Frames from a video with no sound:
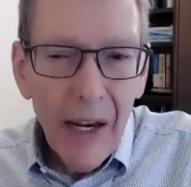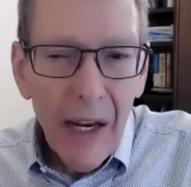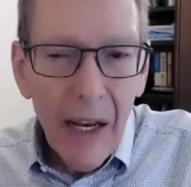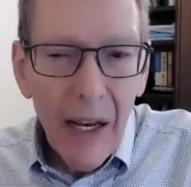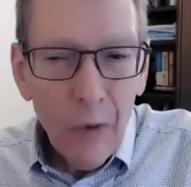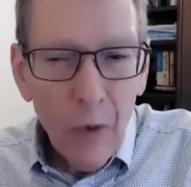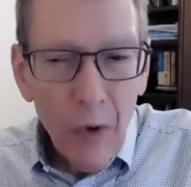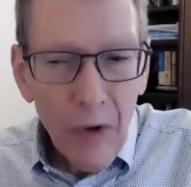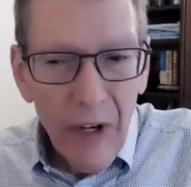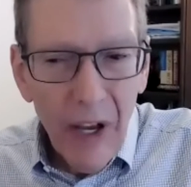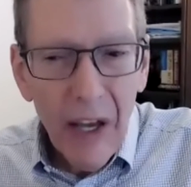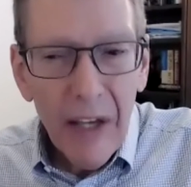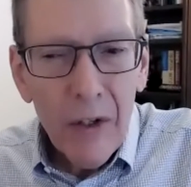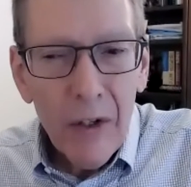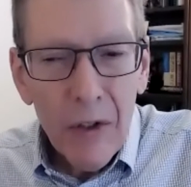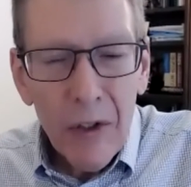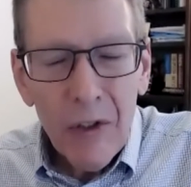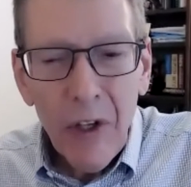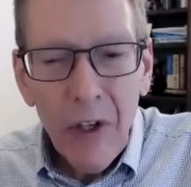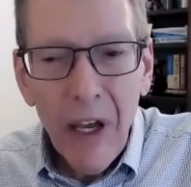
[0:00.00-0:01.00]
And when I
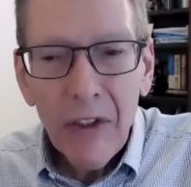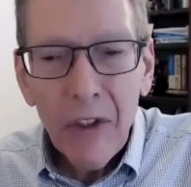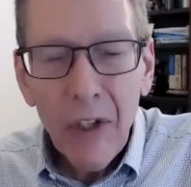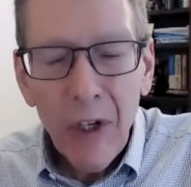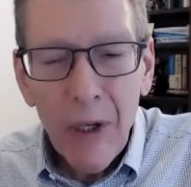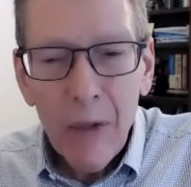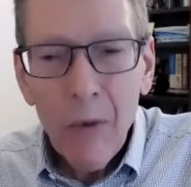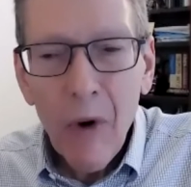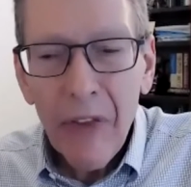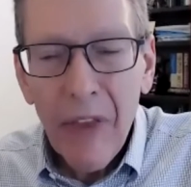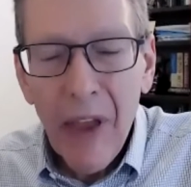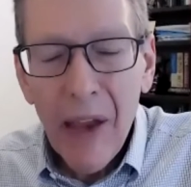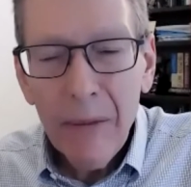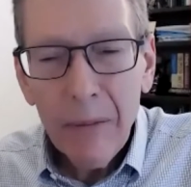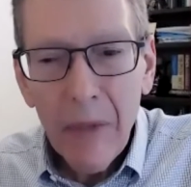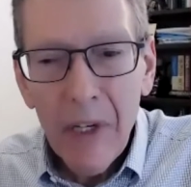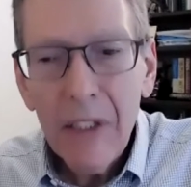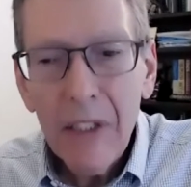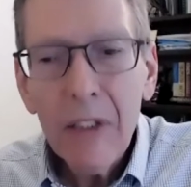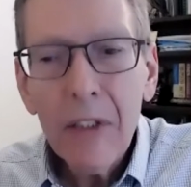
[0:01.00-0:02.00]
use that term, what that
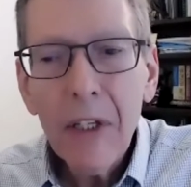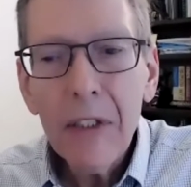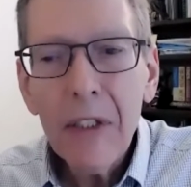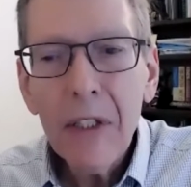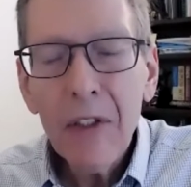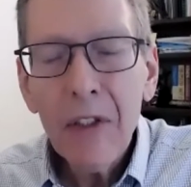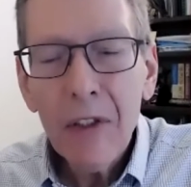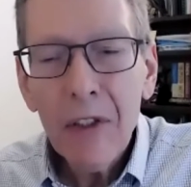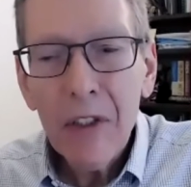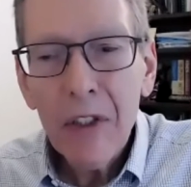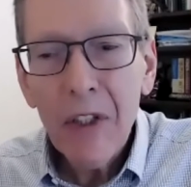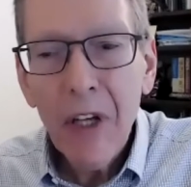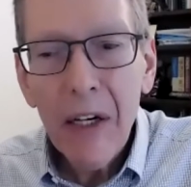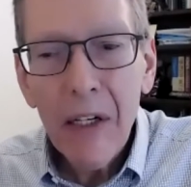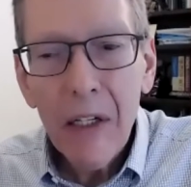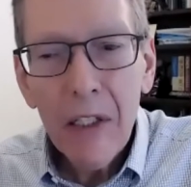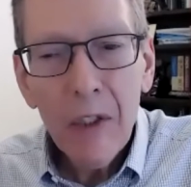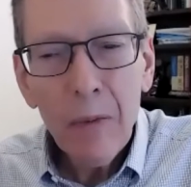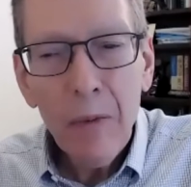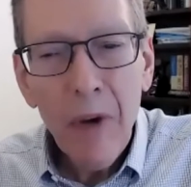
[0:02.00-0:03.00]
means is the state
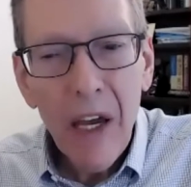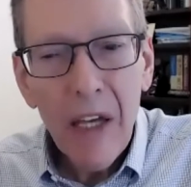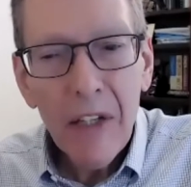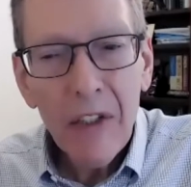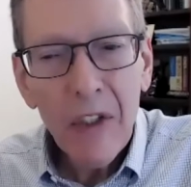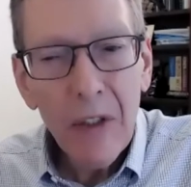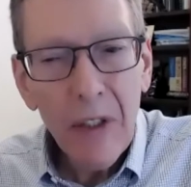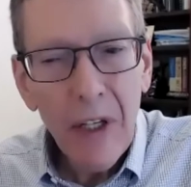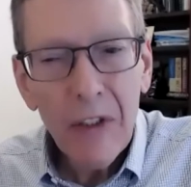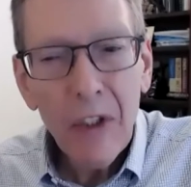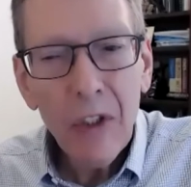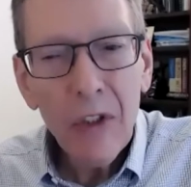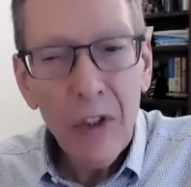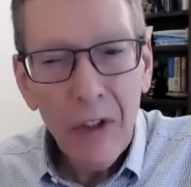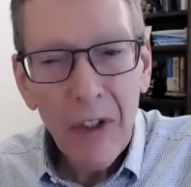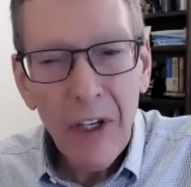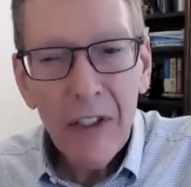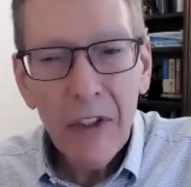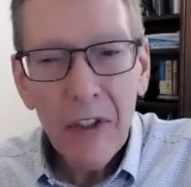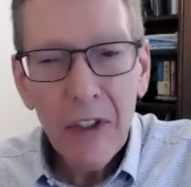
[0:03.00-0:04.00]
has passed
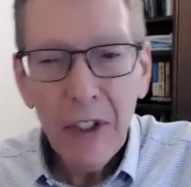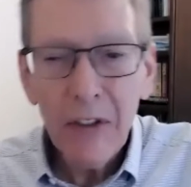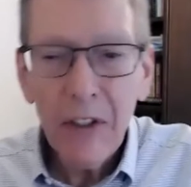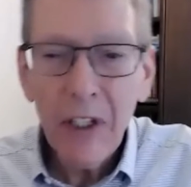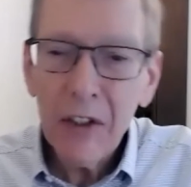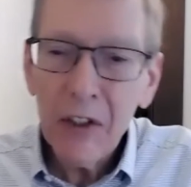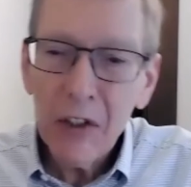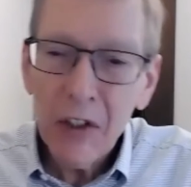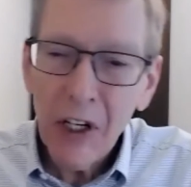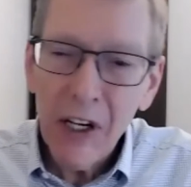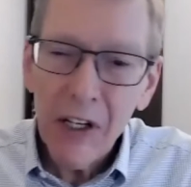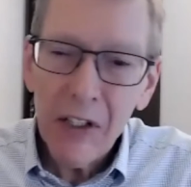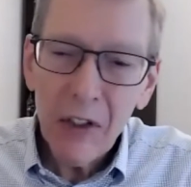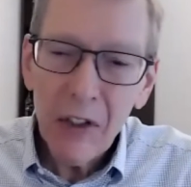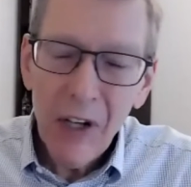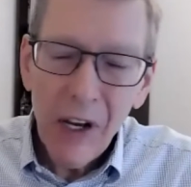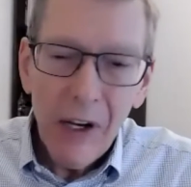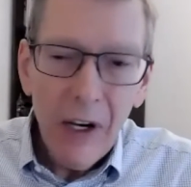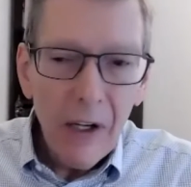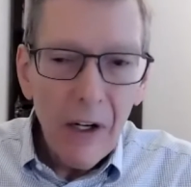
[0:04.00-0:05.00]
legislation that says,
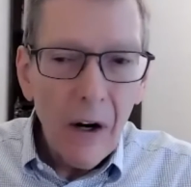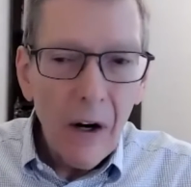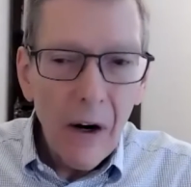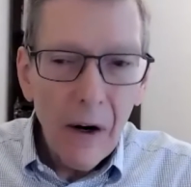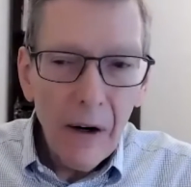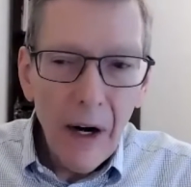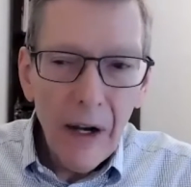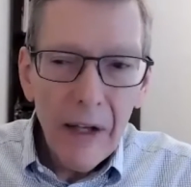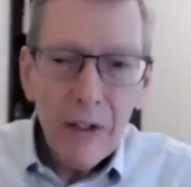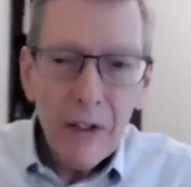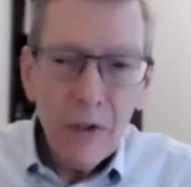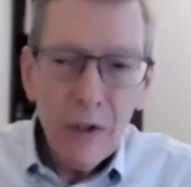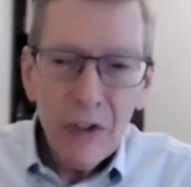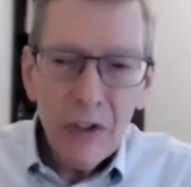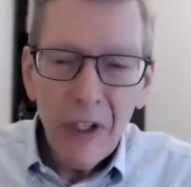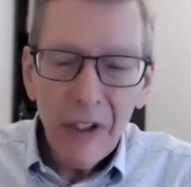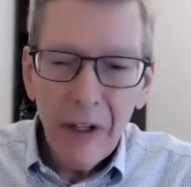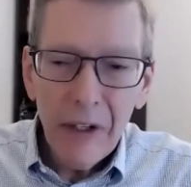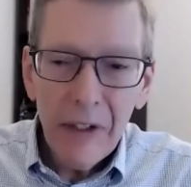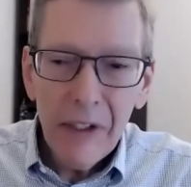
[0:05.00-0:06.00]
all right,
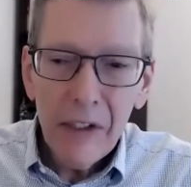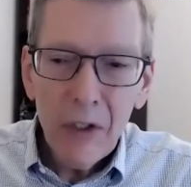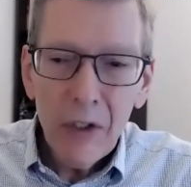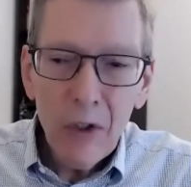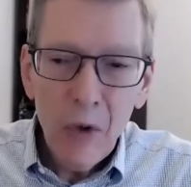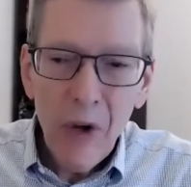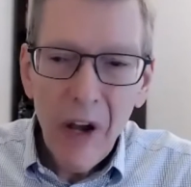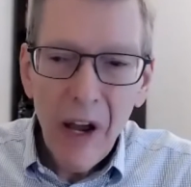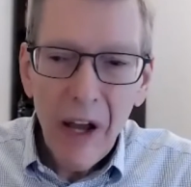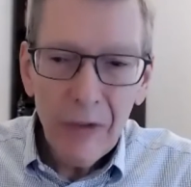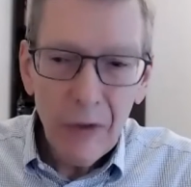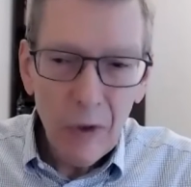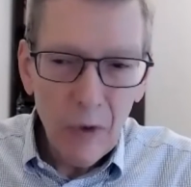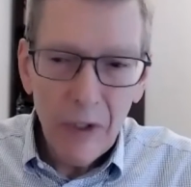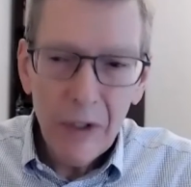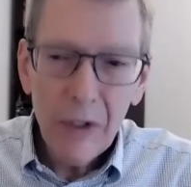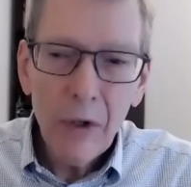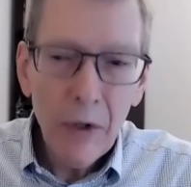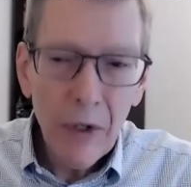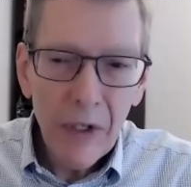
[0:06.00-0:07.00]
utilities, you have to
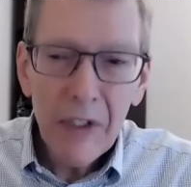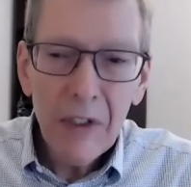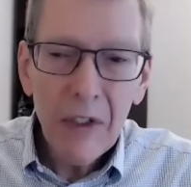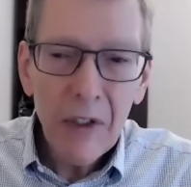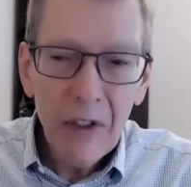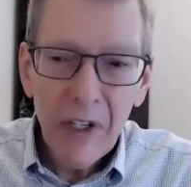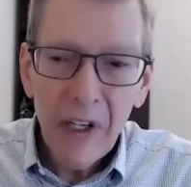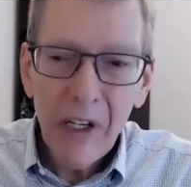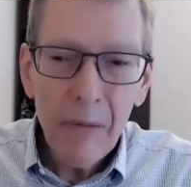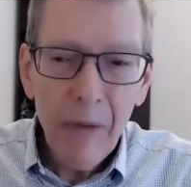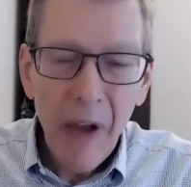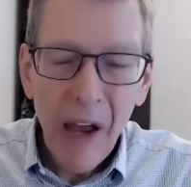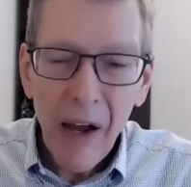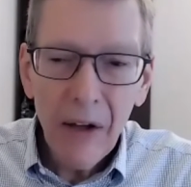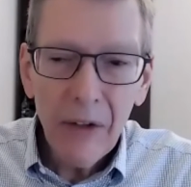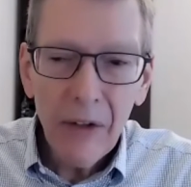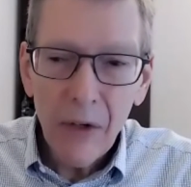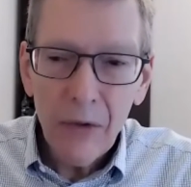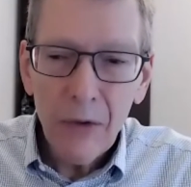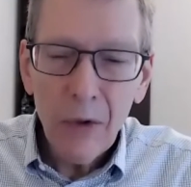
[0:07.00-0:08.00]
increase the
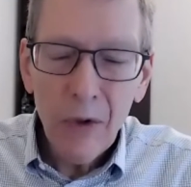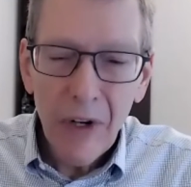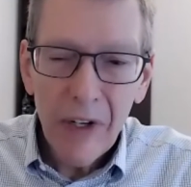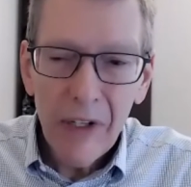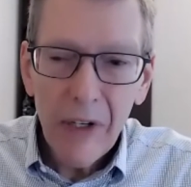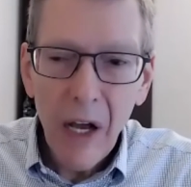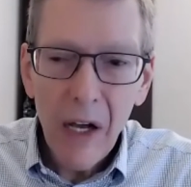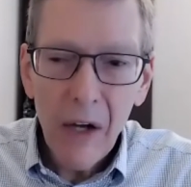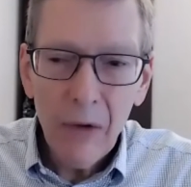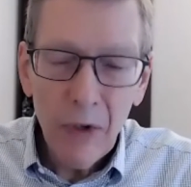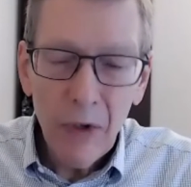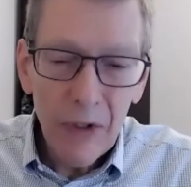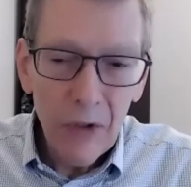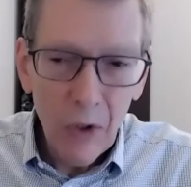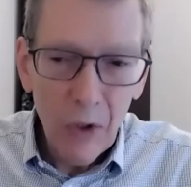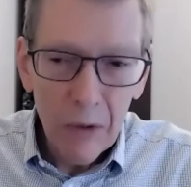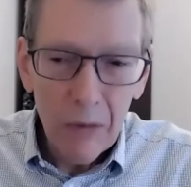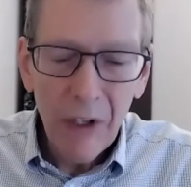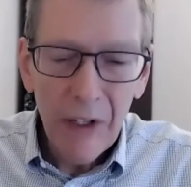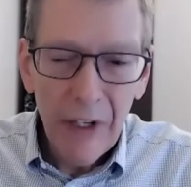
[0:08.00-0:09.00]
amount of
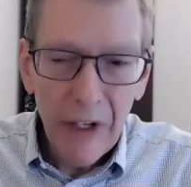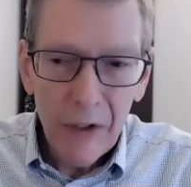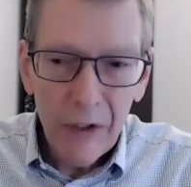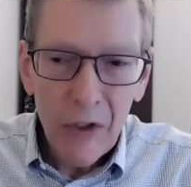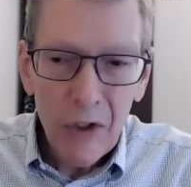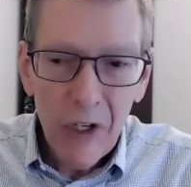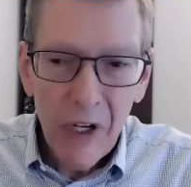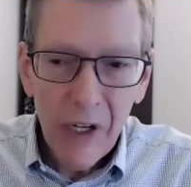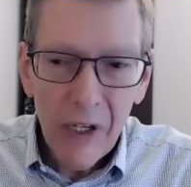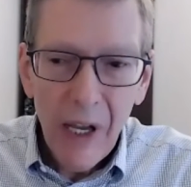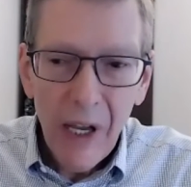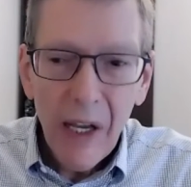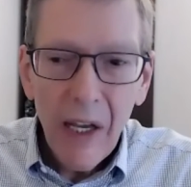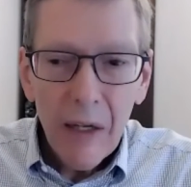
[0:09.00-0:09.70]
renewable energy.